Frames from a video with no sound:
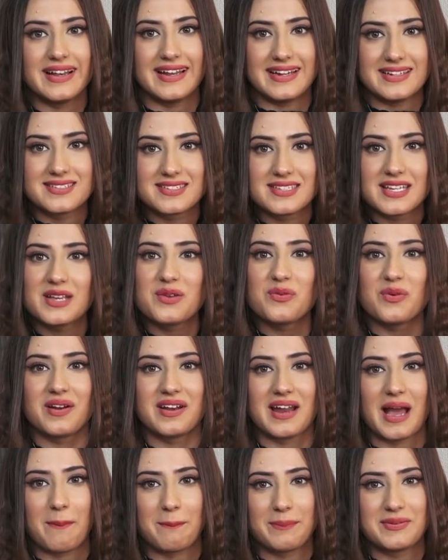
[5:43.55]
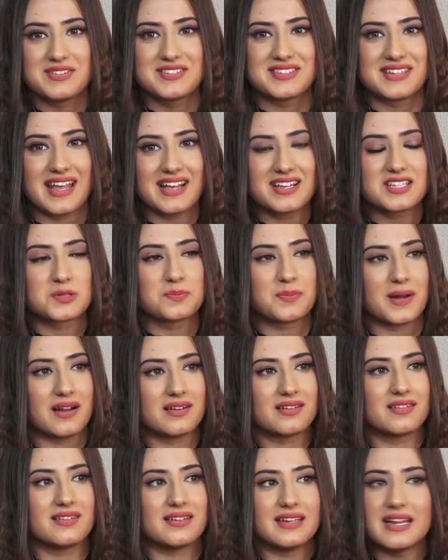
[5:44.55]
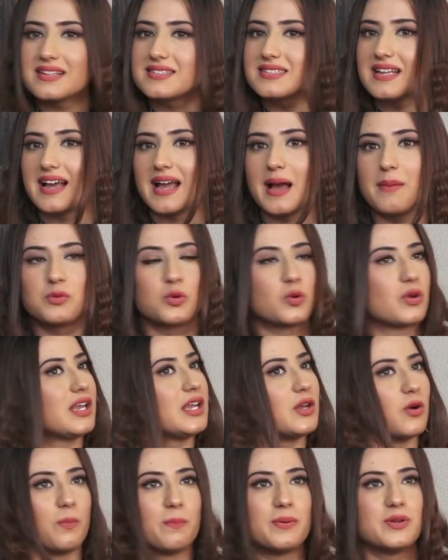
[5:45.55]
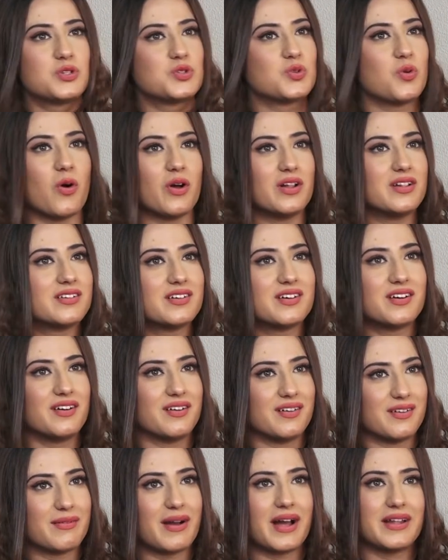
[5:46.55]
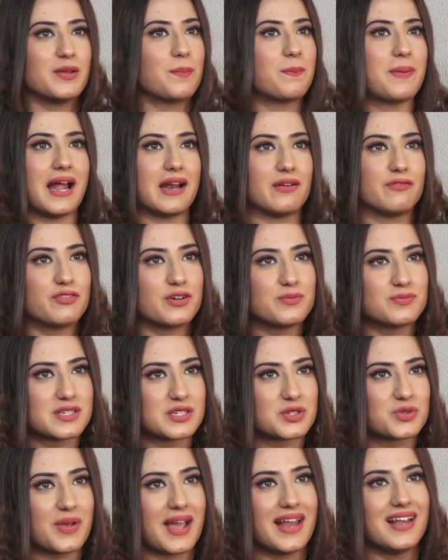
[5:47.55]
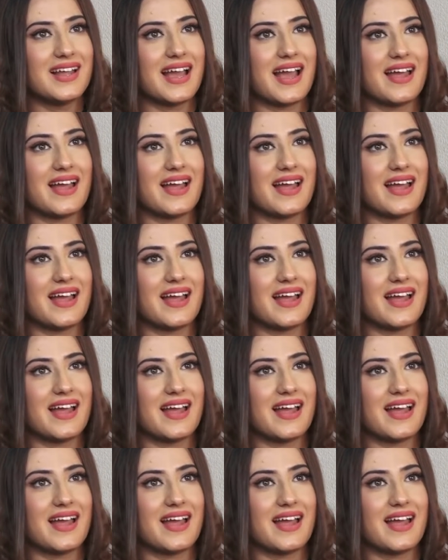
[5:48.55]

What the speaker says: Let's see what happens next. But yes, I am totally open to all the other platforms as well.